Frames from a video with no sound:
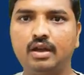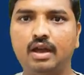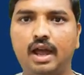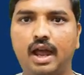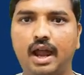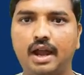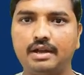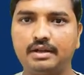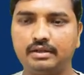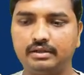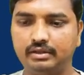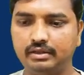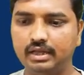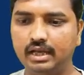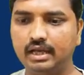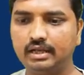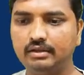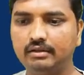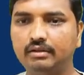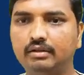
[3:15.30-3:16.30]
and
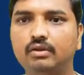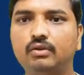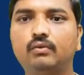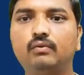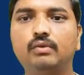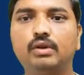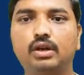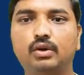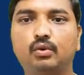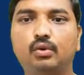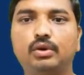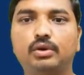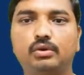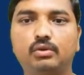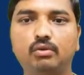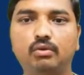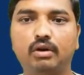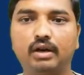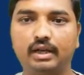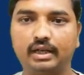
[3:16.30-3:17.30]
then we are going
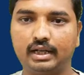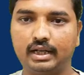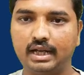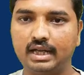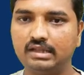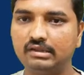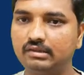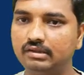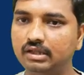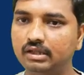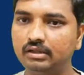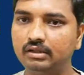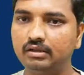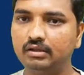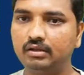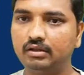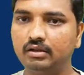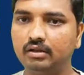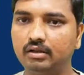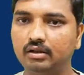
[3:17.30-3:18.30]
to analyze the
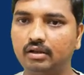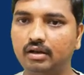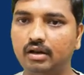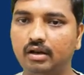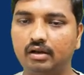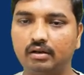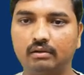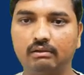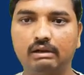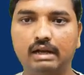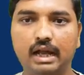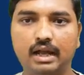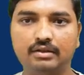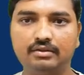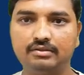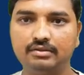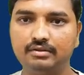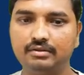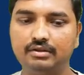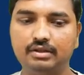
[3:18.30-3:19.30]

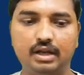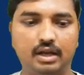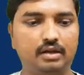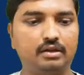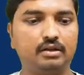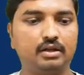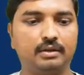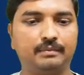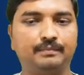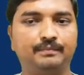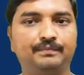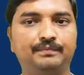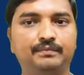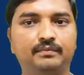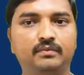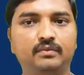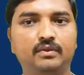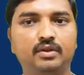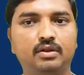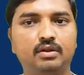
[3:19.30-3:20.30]
organized data.
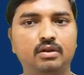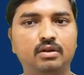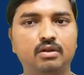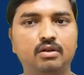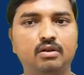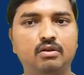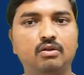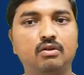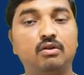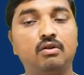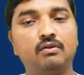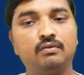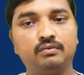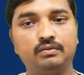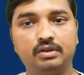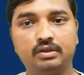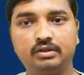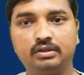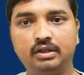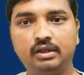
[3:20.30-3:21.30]

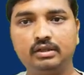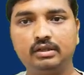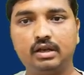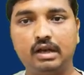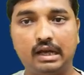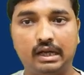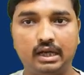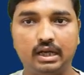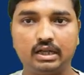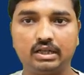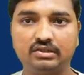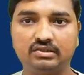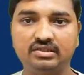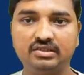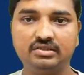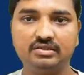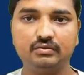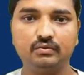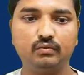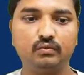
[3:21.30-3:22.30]
After that
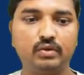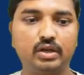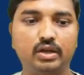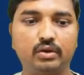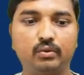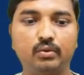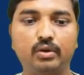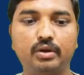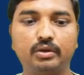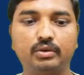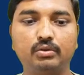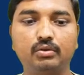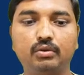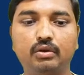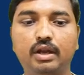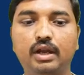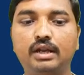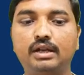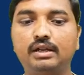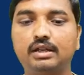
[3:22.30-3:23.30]
analysis, we are going to
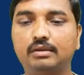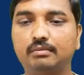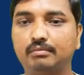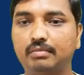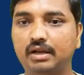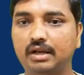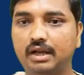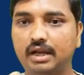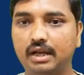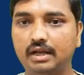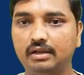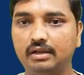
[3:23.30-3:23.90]
interpret